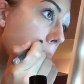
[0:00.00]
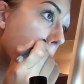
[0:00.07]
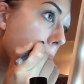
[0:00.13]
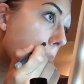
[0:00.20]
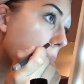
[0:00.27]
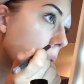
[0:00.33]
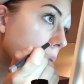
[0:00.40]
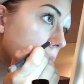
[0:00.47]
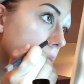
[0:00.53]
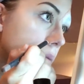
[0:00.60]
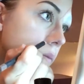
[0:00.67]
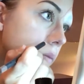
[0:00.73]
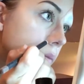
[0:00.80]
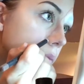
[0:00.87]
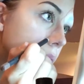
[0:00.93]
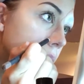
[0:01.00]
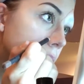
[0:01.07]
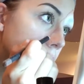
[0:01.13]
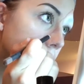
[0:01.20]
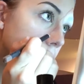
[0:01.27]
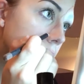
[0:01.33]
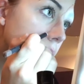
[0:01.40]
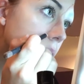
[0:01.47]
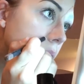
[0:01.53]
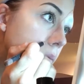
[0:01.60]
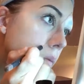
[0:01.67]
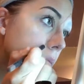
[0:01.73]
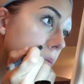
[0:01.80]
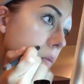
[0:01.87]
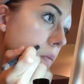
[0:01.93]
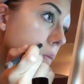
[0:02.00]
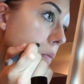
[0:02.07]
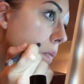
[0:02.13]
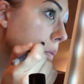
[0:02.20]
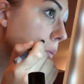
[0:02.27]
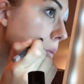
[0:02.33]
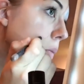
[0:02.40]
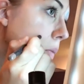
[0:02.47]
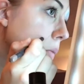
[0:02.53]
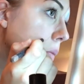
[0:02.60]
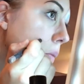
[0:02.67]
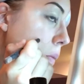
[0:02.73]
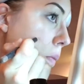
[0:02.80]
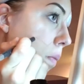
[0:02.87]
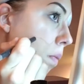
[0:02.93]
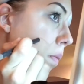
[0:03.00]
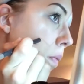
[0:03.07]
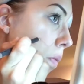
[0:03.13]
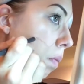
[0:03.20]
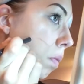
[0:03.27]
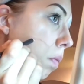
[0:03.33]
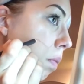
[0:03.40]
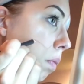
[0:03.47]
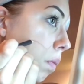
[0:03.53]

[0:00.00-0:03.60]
I used this one because it was pretty easy to fix if I had an error.